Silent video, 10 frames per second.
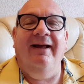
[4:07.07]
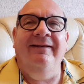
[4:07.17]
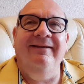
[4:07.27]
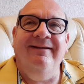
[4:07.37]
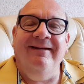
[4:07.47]

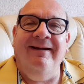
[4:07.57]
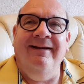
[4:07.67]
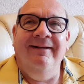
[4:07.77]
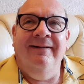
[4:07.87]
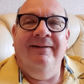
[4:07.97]
and uh,
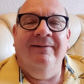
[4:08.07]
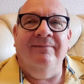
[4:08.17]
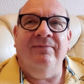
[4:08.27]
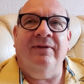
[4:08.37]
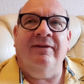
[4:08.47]

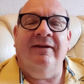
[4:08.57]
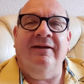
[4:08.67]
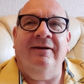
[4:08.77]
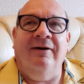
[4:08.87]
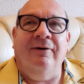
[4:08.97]

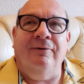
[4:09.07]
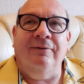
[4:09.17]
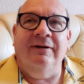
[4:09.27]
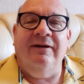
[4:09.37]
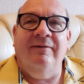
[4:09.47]
digging a
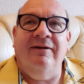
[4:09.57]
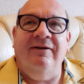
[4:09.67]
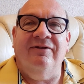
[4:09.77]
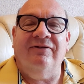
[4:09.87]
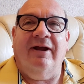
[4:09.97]
hole in the in
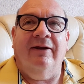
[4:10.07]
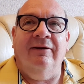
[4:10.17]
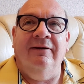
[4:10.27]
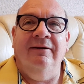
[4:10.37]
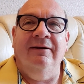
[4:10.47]
the sand